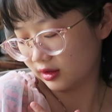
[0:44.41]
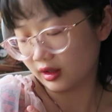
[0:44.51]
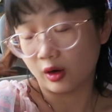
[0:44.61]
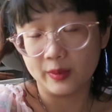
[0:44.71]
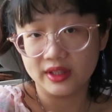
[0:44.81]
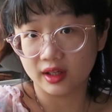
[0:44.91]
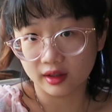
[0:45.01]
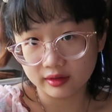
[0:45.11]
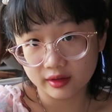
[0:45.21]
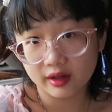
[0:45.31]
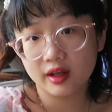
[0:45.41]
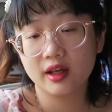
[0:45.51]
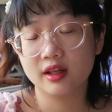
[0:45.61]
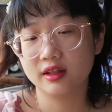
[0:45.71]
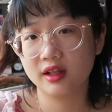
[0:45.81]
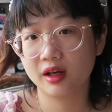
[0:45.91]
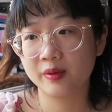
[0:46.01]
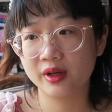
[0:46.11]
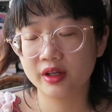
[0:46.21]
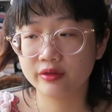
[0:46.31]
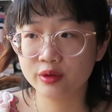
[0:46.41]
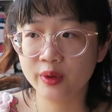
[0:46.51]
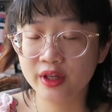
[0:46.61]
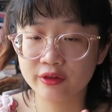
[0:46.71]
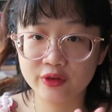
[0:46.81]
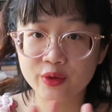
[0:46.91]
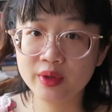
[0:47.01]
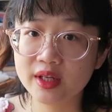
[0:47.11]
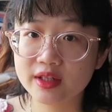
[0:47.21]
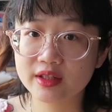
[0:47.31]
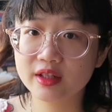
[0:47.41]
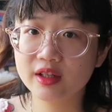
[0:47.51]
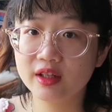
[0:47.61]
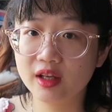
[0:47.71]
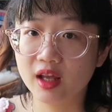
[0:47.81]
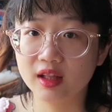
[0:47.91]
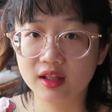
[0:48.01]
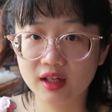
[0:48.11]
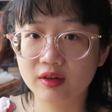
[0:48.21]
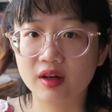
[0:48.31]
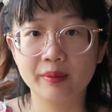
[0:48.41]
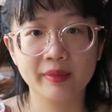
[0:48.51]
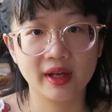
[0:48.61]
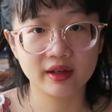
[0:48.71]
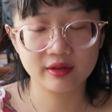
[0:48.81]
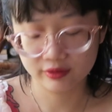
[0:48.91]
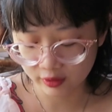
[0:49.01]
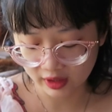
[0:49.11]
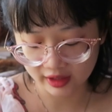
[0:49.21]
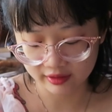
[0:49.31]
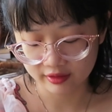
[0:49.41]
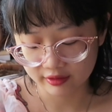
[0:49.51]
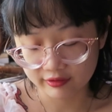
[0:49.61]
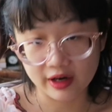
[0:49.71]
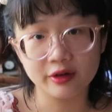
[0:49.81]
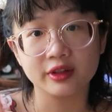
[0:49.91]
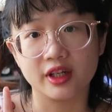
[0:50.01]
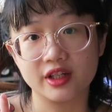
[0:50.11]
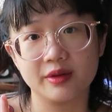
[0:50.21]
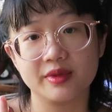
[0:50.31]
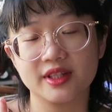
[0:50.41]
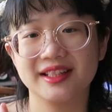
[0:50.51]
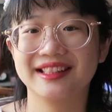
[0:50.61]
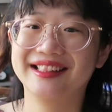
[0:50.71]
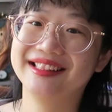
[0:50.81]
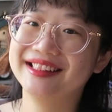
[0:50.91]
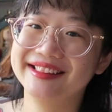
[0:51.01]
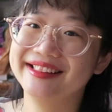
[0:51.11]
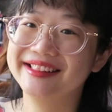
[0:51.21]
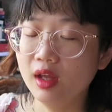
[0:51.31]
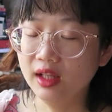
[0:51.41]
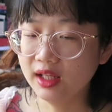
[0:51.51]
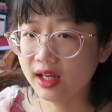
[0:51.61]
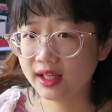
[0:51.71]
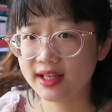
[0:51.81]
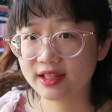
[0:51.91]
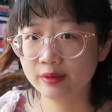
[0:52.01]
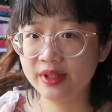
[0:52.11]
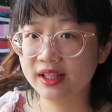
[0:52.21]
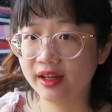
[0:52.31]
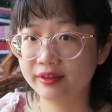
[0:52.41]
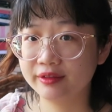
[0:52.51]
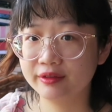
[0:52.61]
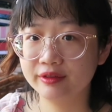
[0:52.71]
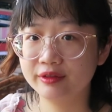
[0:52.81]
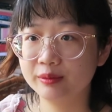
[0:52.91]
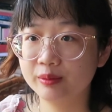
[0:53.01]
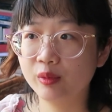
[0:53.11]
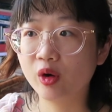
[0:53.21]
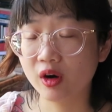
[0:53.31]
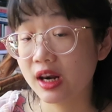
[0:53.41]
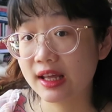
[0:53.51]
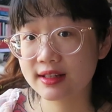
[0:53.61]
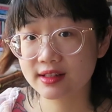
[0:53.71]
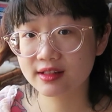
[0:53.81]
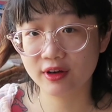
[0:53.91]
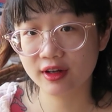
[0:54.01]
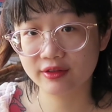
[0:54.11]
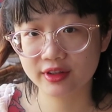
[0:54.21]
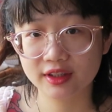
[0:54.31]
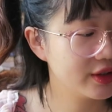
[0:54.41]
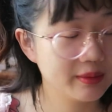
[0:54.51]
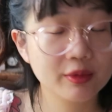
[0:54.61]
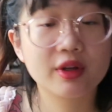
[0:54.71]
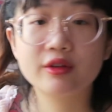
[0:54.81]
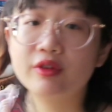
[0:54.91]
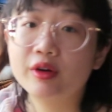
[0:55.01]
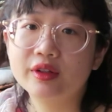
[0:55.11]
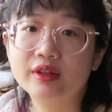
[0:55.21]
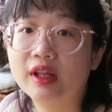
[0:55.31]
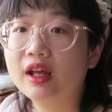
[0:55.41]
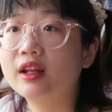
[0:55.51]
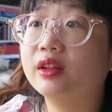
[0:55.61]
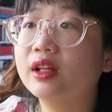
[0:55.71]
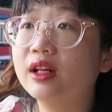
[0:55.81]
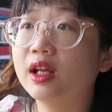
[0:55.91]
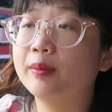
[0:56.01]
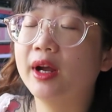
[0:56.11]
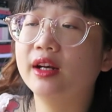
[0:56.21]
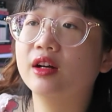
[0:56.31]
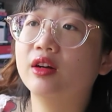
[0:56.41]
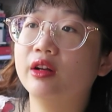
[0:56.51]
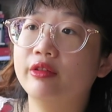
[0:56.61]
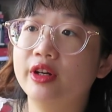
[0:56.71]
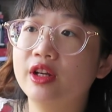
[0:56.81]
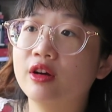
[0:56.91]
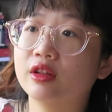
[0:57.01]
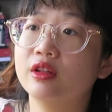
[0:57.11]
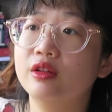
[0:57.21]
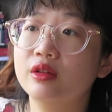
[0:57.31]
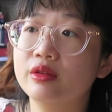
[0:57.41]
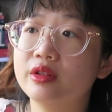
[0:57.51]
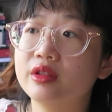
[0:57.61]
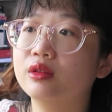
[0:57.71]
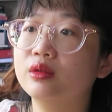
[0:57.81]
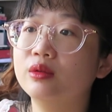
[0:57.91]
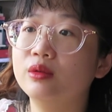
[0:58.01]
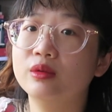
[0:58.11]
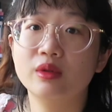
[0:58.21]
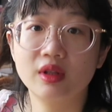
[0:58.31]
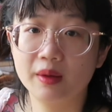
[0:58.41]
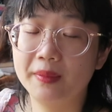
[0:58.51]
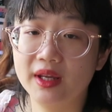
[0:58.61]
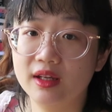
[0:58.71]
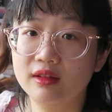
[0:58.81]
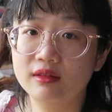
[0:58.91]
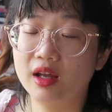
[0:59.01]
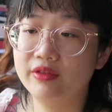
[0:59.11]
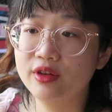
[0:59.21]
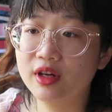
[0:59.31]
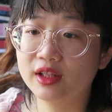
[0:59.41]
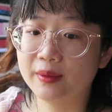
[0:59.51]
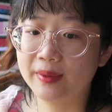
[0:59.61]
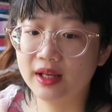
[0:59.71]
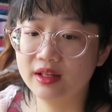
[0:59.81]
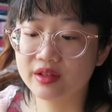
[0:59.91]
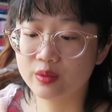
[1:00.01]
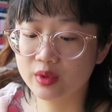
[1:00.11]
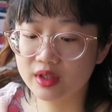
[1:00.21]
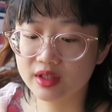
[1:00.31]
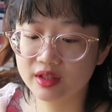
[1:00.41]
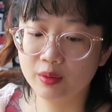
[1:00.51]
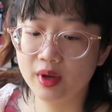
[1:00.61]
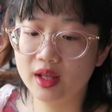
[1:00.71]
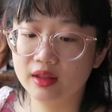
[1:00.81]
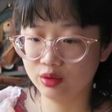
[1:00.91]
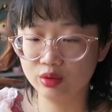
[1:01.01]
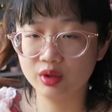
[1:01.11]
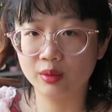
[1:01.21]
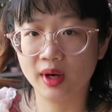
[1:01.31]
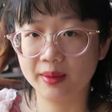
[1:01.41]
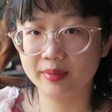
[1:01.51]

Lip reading: I'll be done, and then I will have to wait a few weeks and then I'll come back for like final touch-ups, and then I guess I'll be done more or less forever. So I'm looking forward to that. I think like by now I've already gotten used to the pain. I feel like the pain is worse when you do the white.